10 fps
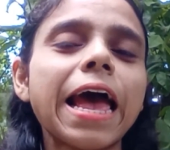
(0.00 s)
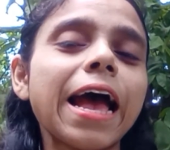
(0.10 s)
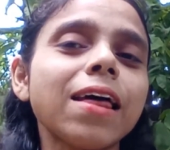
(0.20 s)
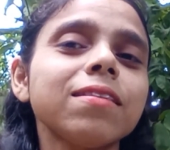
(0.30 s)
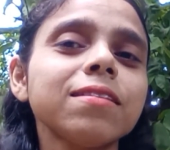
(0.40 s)

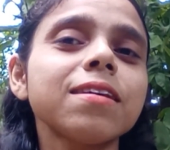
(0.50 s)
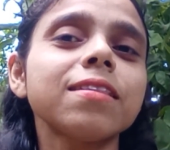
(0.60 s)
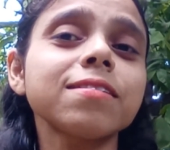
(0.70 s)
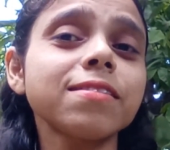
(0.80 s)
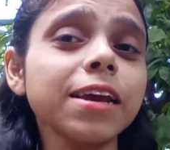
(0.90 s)
And
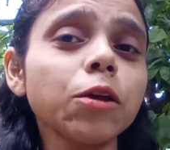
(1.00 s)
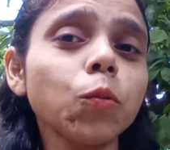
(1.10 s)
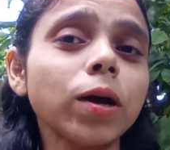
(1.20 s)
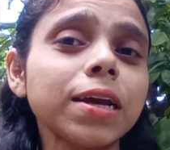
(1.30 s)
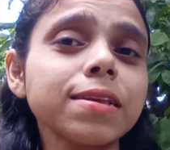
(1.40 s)
the second
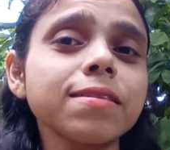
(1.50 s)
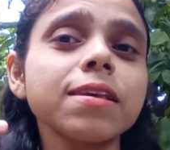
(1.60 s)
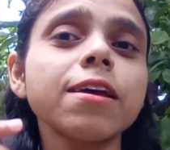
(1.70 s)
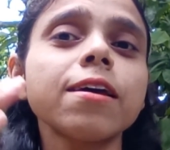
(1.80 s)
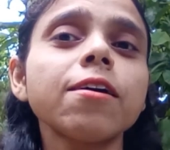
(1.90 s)
one is
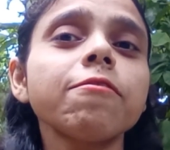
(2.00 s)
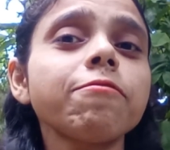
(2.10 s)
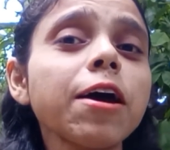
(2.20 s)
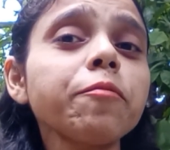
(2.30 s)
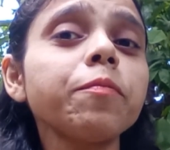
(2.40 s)

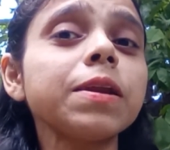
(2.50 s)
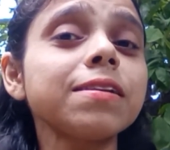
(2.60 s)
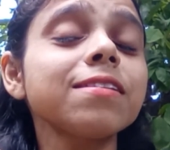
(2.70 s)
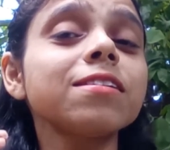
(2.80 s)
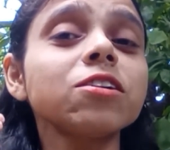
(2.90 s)
5
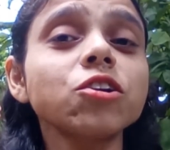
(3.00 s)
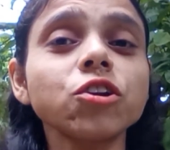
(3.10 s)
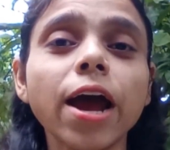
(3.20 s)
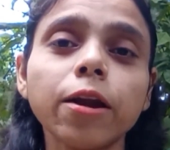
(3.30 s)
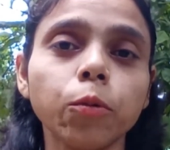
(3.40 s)
minutes
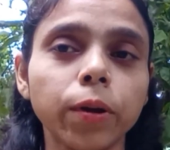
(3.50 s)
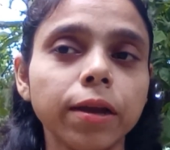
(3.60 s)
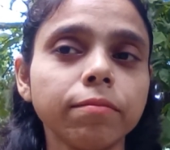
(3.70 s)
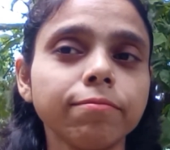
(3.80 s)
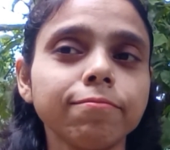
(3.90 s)

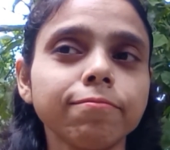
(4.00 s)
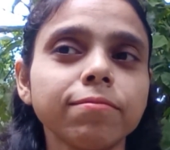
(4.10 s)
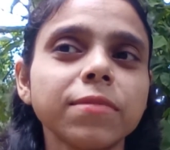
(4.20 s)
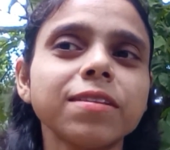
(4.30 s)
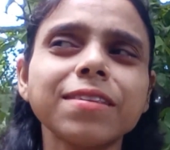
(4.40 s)
shadowing.
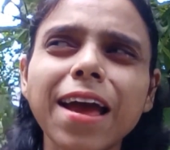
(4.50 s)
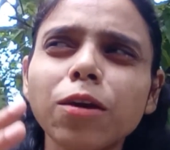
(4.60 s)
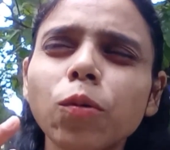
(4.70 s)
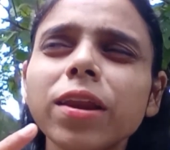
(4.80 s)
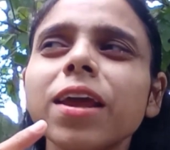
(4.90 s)

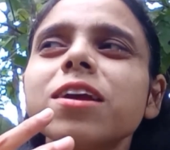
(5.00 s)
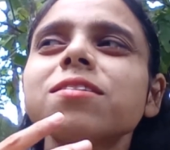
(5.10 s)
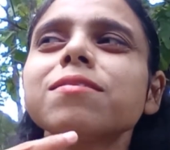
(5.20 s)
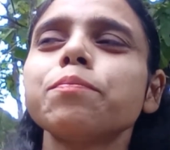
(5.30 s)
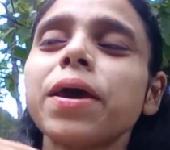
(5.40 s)
Shadowing is
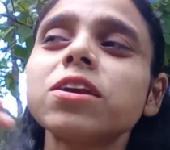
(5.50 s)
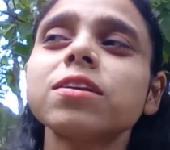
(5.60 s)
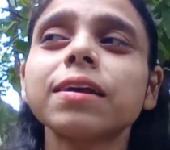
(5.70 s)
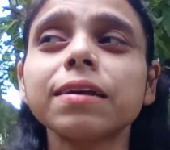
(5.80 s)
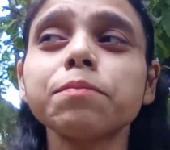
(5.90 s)

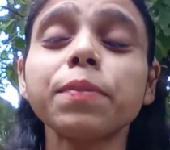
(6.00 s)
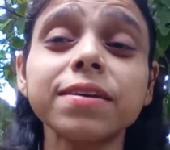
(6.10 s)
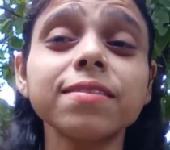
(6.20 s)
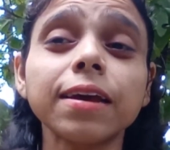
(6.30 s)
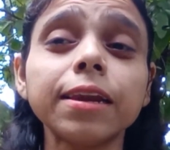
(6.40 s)

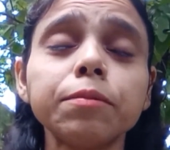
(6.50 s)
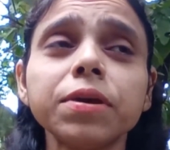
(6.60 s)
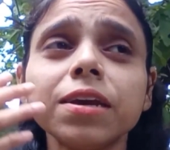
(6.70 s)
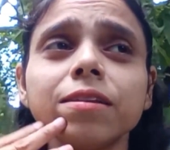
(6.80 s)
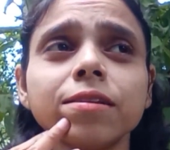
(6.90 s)
basically
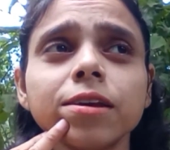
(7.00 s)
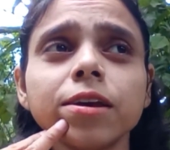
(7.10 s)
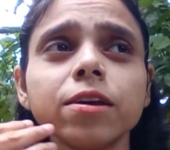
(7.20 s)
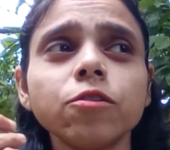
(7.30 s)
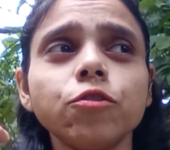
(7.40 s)
mean
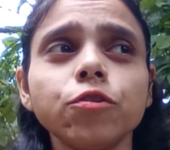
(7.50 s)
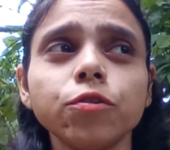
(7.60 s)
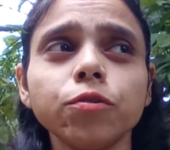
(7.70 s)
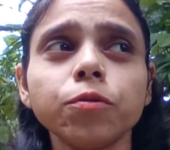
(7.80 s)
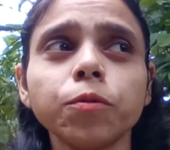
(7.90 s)

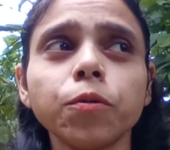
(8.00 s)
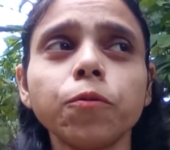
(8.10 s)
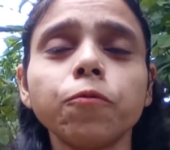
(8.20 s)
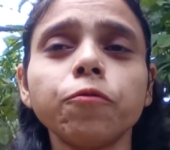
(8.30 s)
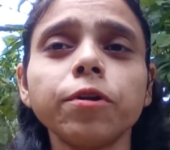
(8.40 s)
to
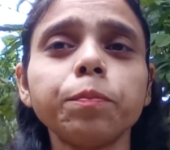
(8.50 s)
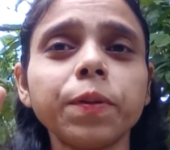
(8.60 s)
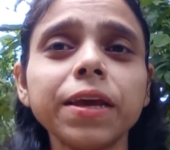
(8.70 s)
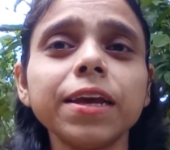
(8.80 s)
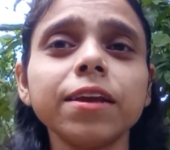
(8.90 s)

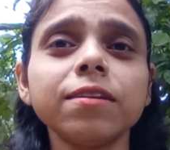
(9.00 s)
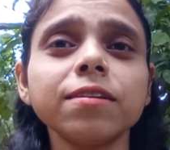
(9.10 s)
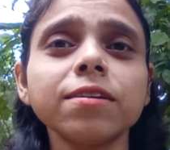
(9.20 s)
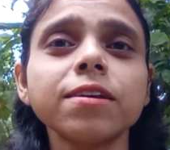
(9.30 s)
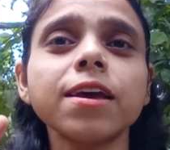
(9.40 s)

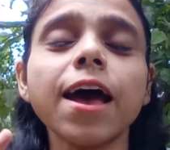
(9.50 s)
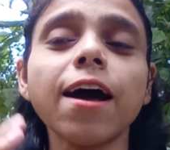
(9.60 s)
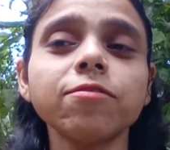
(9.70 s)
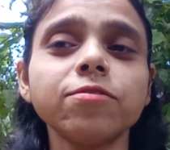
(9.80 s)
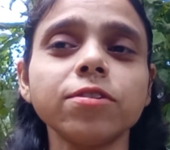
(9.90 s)
repeat
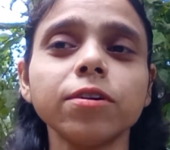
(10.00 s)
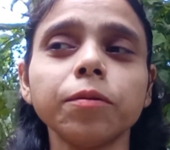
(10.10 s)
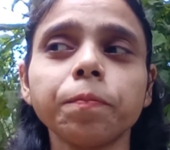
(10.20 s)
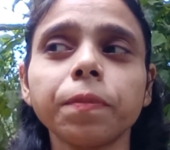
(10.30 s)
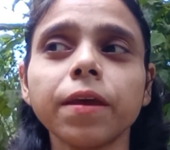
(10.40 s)

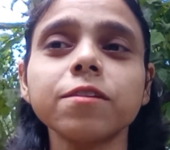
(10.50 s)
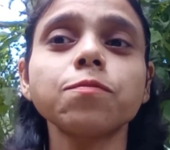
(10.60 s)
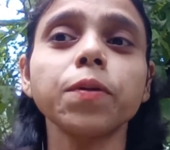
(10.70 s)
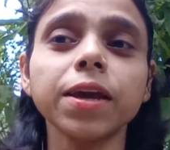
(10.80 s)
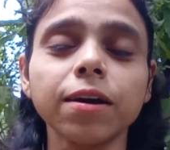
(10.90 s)
after a
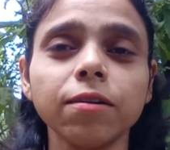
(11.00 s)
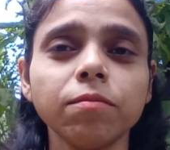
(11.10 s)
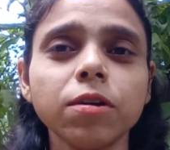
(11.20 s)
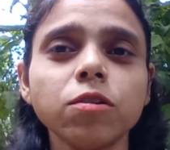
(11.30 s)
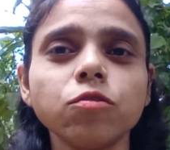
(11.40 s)
speaker.
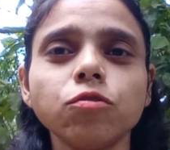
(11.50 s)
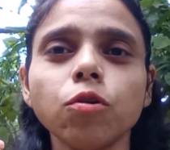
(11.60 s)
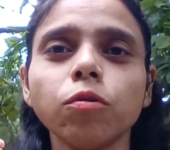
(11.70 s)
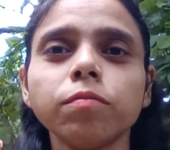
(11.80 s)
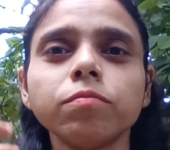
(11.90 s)

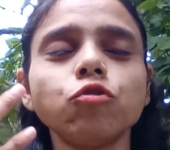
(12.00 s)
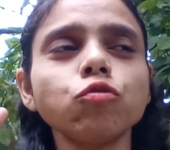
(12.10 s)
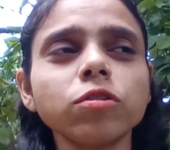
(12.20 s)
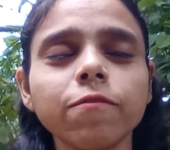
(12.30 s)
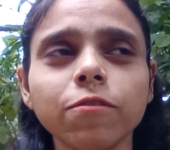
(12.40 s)
So
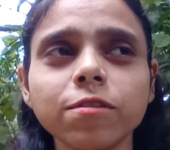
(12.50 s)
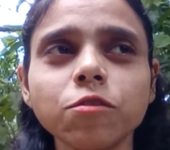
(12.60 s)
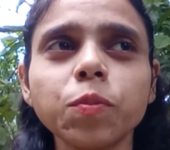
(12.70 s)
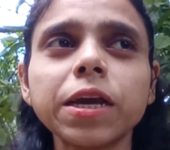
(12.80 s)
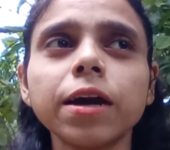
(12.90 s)
choose a one
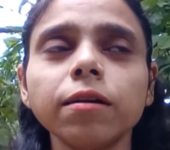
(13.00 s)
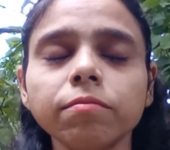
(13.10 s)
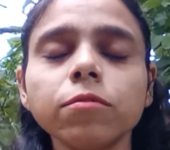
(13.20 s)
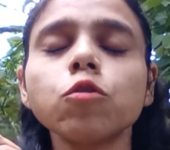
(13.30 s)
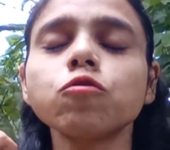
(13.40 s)
speaker
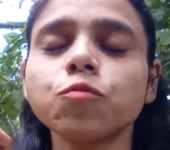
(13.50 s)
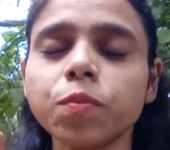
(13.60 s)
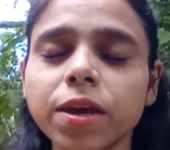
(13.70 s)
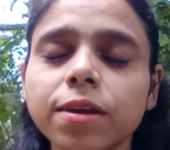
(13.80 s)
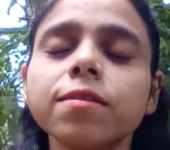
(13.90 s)
who
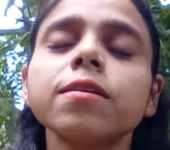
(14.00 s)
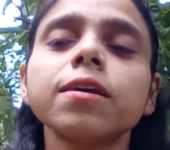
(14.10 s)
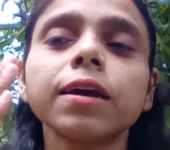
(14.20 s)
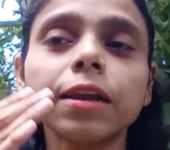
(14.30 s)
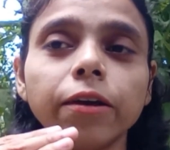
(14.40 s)
speaks
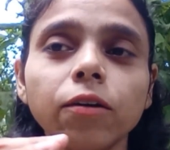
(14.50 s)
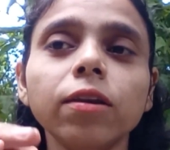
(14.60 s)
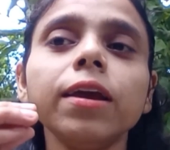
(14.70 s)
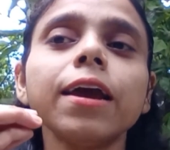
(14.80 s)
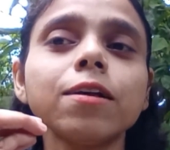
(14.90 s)

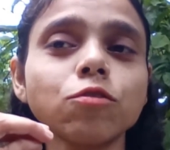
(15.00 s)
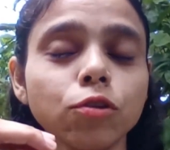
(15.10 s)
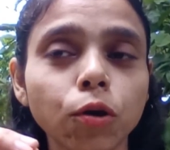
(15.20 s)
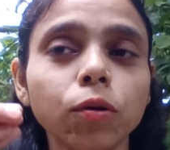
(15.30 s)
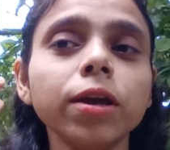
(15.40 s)
clearly and
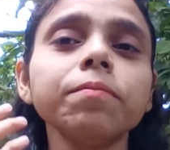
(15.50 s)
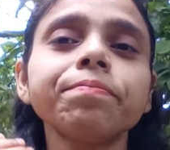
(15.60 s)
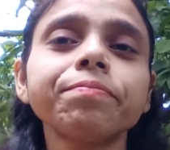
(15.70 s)
slowly,